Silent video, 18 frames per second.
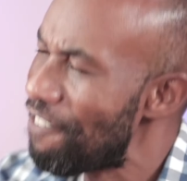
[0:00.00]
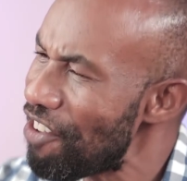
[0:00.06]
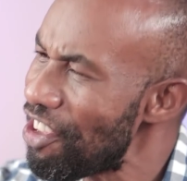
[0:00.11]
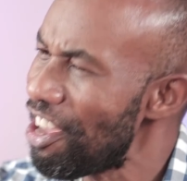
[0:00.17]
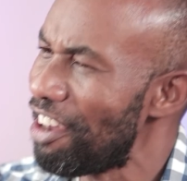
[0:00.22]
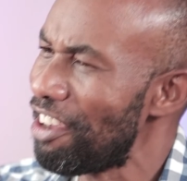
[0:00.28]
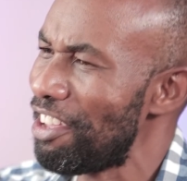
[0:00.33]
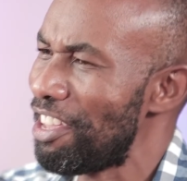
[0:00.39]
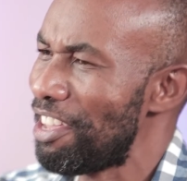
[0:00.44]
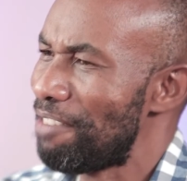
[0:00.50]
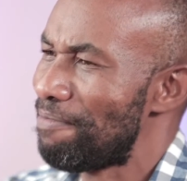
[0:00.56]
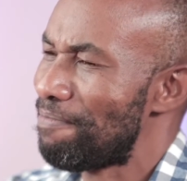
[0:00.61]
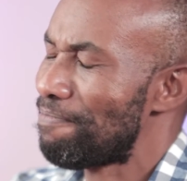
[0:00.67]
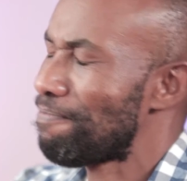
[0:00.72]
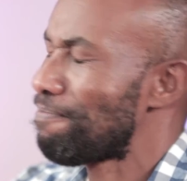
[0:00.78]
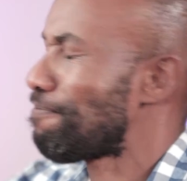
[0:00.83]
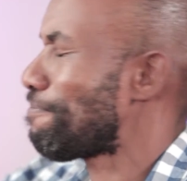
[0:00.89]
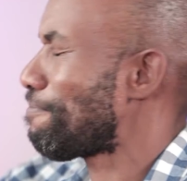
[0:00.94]
Fear
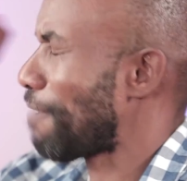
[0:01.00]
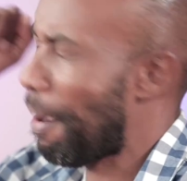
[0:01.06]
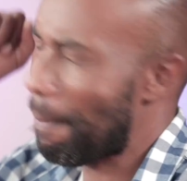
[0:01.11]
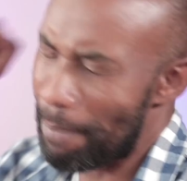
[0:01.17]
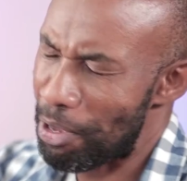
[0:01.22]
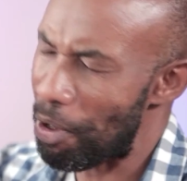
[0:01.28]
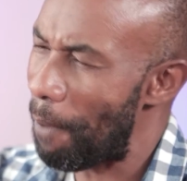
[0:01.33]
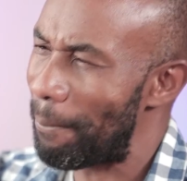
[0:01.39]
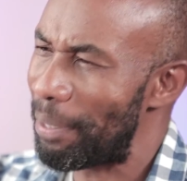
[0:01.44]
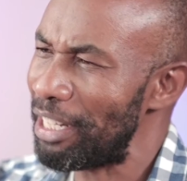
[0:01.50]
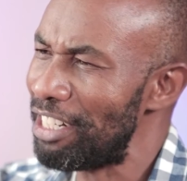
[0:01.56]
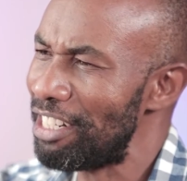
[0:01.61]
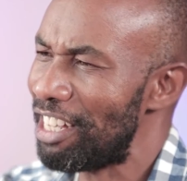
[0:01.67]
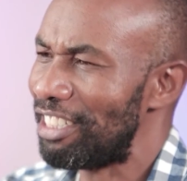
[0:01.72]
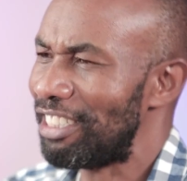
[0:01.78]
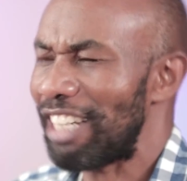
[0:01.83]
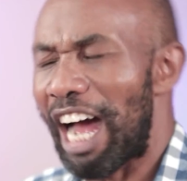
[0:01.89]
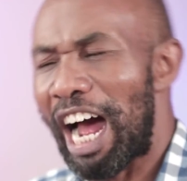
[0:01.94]
Him. Be
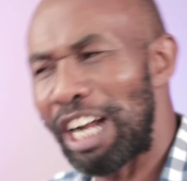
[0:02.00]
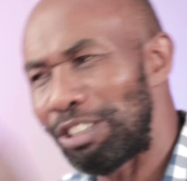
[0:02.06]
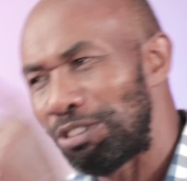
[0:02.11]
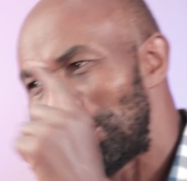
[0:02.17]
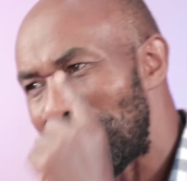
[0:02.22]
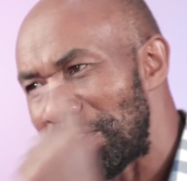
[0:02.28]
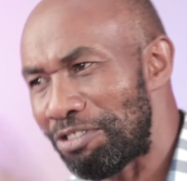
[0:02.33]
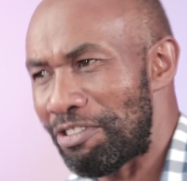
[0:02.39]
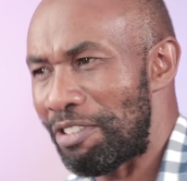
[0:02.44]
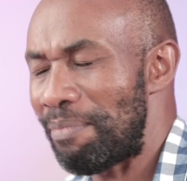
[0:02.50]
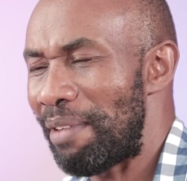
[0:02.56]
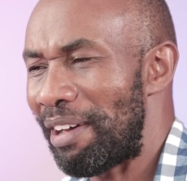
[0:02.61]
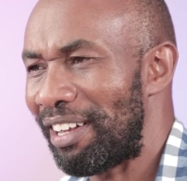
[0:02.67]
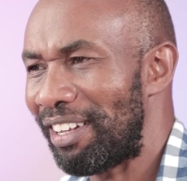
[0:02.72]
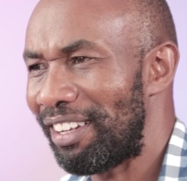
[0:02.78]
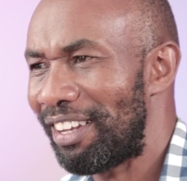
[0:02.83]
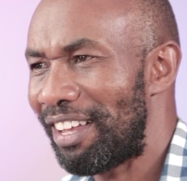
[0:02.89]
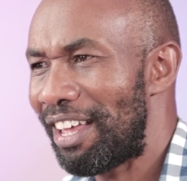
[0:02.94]
obedient and do not
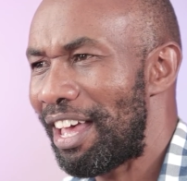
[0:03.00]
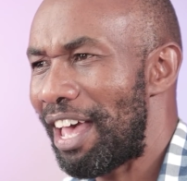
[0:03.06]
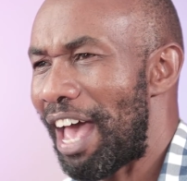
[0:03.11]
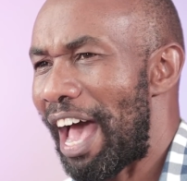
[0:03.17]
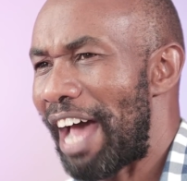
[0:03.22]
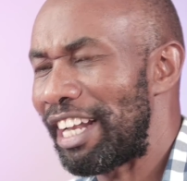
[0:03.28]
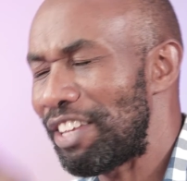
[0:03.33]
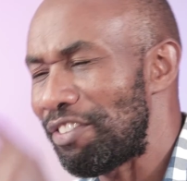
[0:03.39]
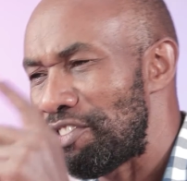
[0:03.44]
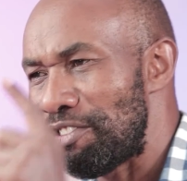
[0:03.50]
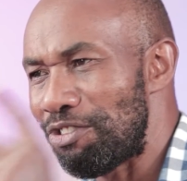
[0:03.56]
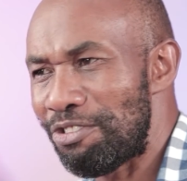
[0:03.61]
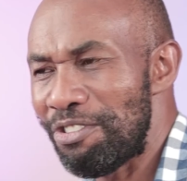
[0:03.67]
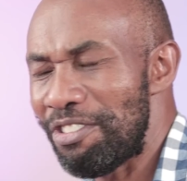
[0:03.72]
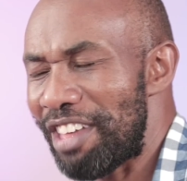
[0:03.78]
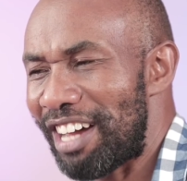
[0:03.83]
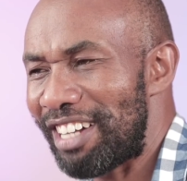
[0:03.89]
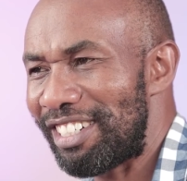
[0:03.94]
rebel. And if you
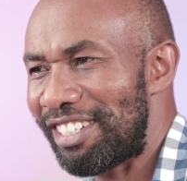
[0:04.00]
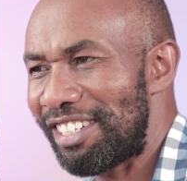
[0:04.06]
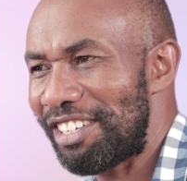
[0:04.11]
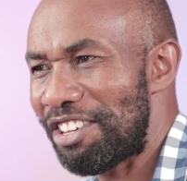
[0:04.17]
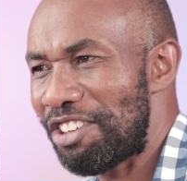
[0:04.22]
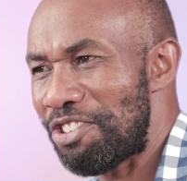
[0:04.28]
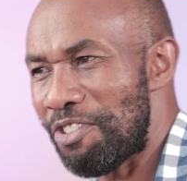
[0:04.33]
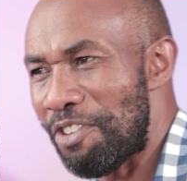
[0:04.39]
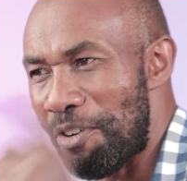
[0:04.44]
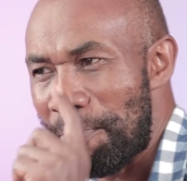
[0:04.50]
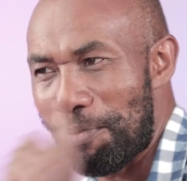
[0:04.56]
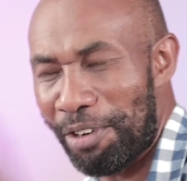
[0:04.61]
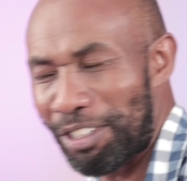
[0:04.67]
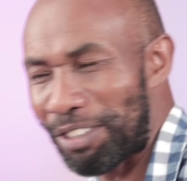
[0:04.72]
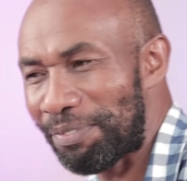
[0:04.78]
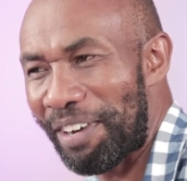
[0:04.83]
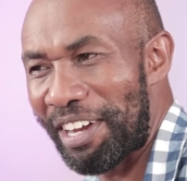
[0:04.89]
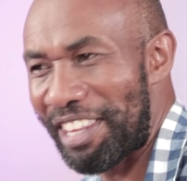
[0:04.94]
do that, you will
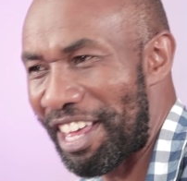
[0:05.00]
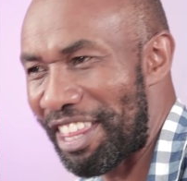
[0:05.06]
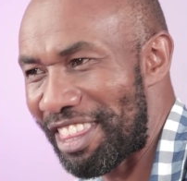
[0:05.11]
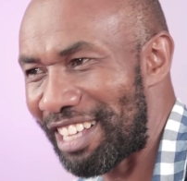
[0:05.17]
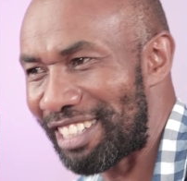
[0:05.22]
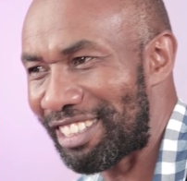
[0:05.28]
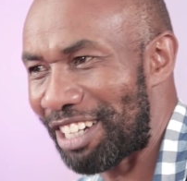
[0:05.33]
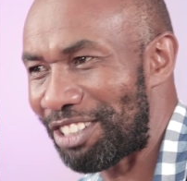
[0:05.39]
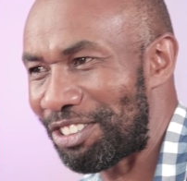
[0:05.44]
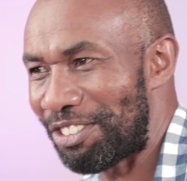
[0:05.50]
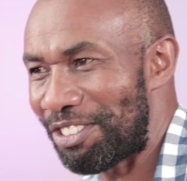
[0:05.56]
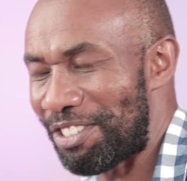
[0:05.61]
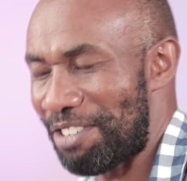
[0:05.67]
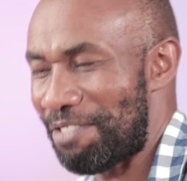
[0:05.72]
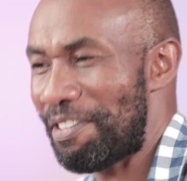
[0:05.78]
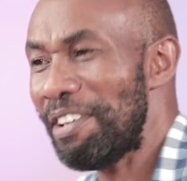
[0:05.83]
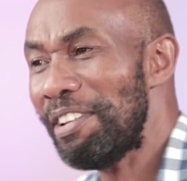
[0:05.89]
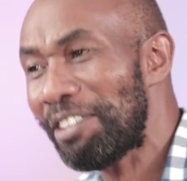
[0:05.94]
prosper in the things that you
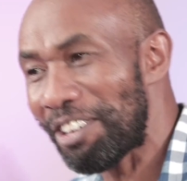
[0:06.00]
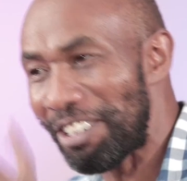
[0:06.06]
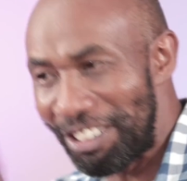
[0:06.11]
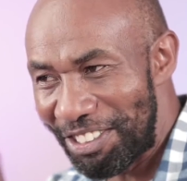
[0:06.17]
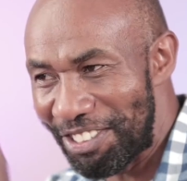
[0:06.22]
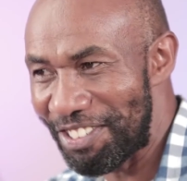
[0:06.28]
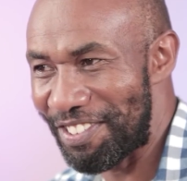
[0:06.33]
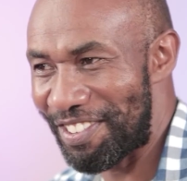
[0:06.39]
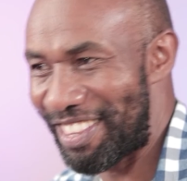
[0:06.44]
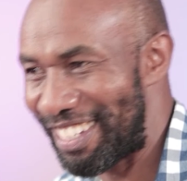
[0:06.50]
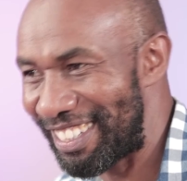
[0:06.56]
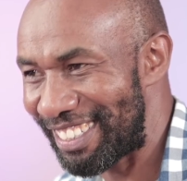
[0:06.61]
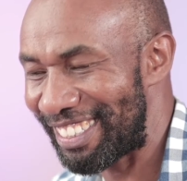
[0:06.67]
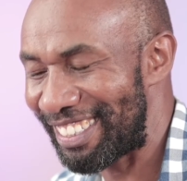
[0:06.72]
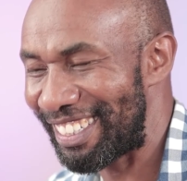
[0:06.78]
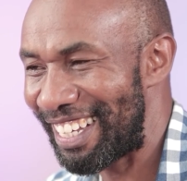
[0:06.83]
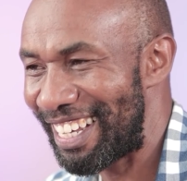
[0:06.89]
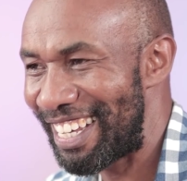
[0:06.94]
do. We'll continue with
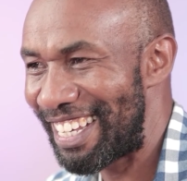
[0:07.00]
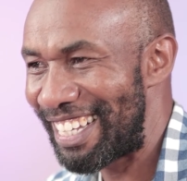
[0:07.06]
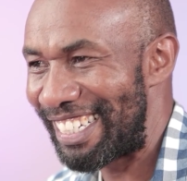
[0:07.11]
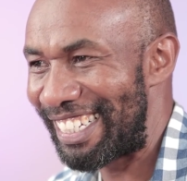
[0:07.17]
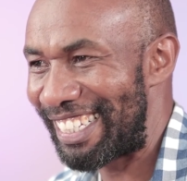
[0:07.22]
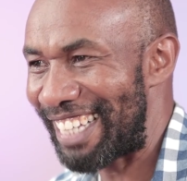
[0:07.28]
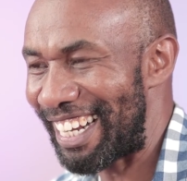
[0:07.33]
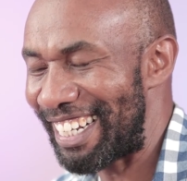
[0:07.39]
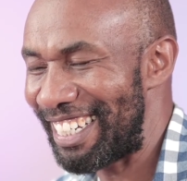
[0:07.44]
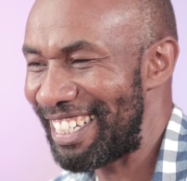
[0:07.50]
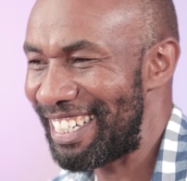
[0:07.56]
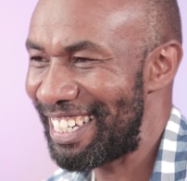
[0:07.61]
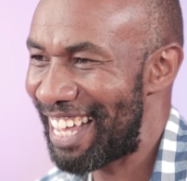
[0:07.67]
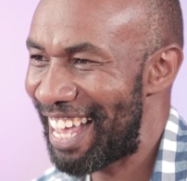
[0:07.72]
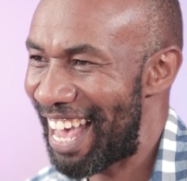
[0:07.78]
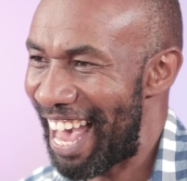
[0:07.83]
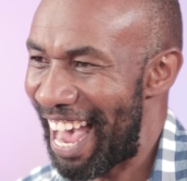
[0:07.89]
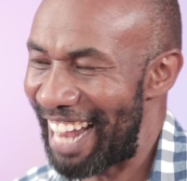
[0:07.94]
this study
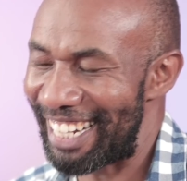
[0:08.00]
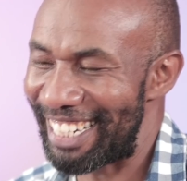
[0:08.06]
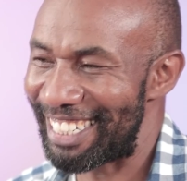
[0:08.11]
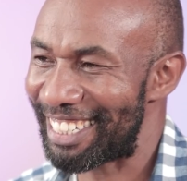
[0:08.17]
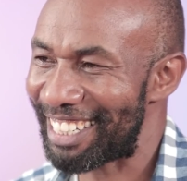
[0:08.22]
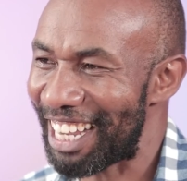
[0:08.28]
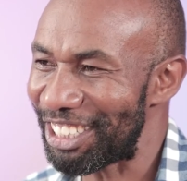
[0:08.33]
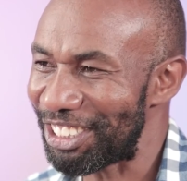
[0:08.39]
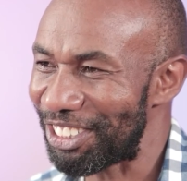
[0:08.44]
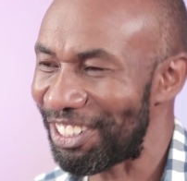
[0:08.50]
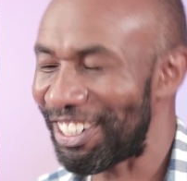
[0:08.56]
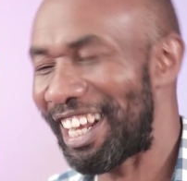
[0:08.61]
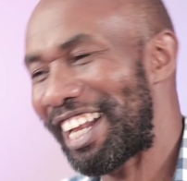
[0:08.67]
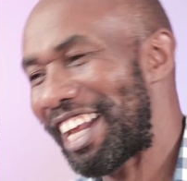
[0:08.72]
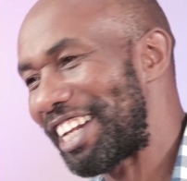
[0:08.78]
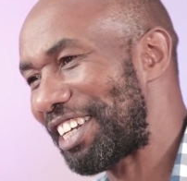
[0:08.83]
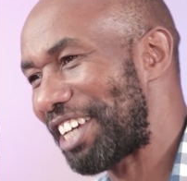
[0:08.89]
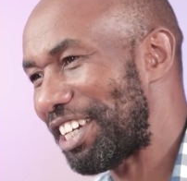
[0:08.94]
and discussion
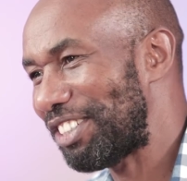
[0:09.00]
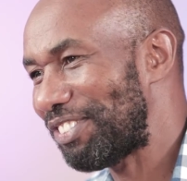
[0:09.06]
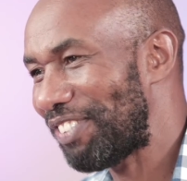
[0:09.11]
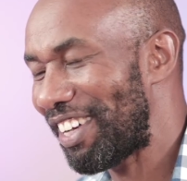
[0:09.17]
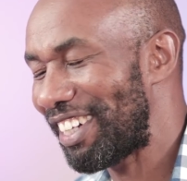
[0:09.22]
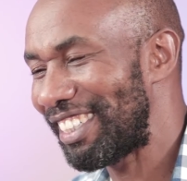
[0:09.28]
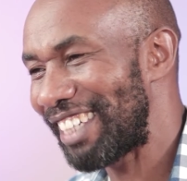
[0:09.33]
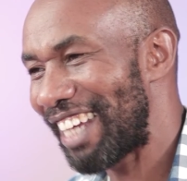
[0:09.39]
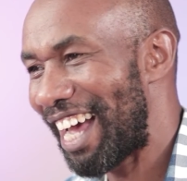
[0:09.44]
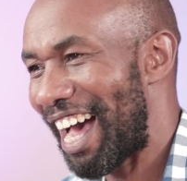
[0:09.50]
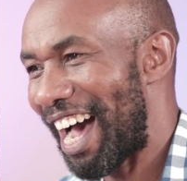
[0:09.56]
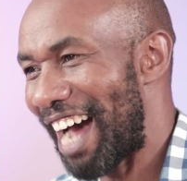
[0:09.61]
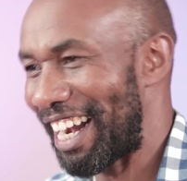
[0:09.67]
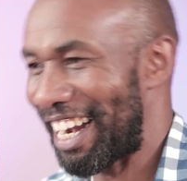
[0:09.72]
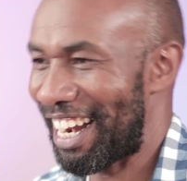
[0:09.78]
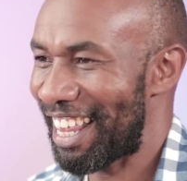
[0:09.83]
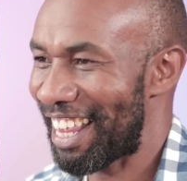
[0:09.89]
and engagement at